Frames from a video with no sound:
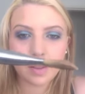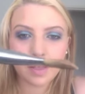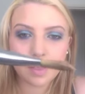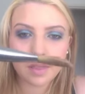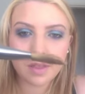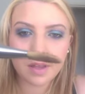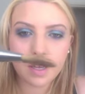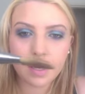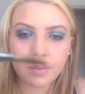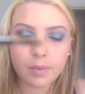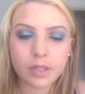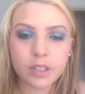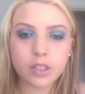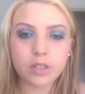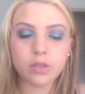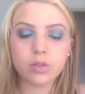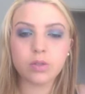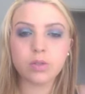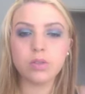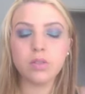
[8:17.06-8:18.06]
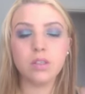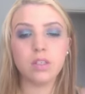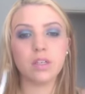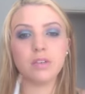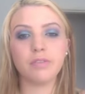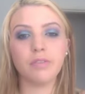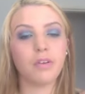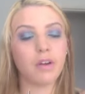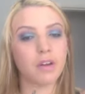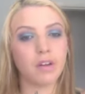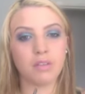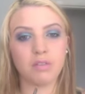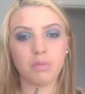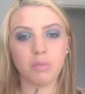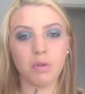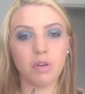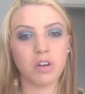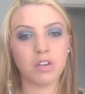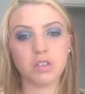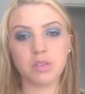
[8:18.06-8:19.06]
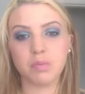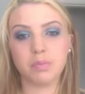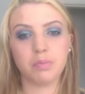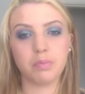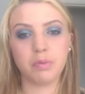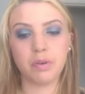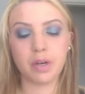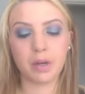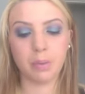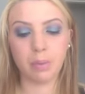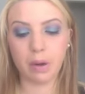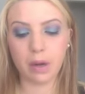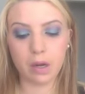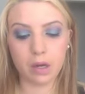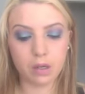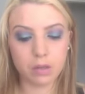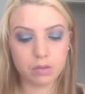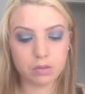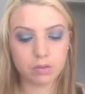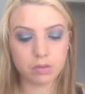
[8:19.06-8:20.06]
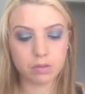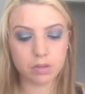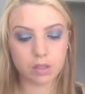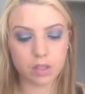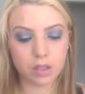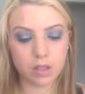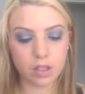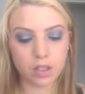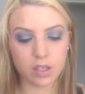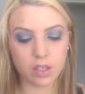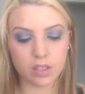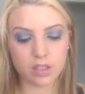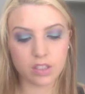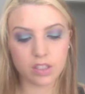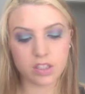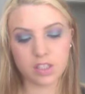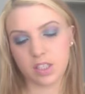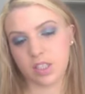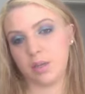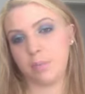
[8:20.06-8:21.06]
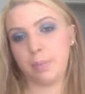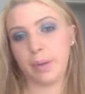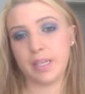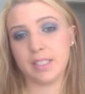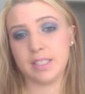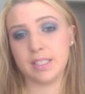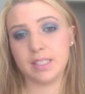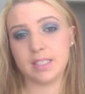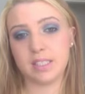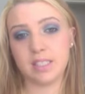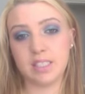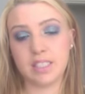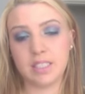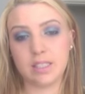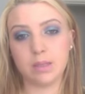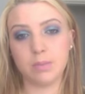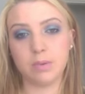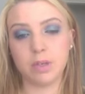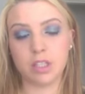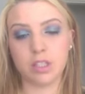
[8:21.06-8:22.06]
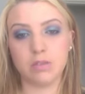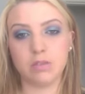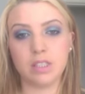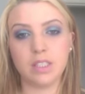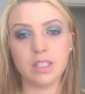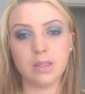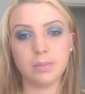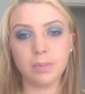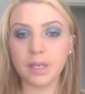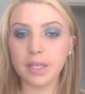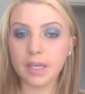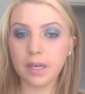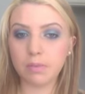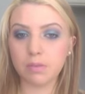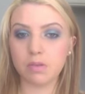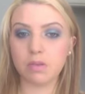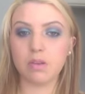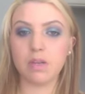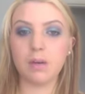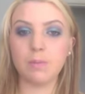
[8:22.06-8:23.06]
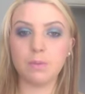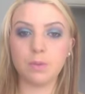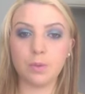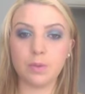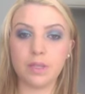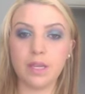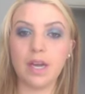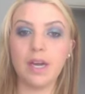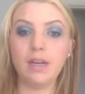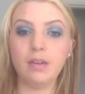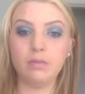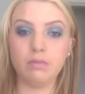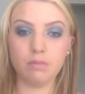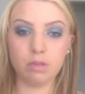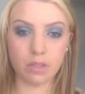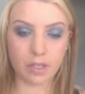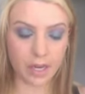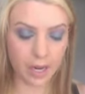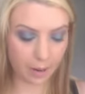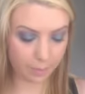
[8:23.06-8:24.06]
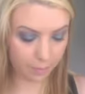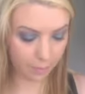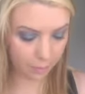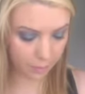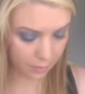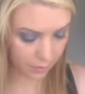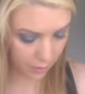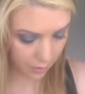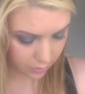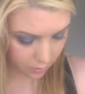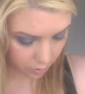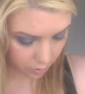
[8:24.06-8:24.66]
thin, which is good. It worked pretty well. It's just like a basic concealer brush really, but yep, so it comes with that. Pretty happy with that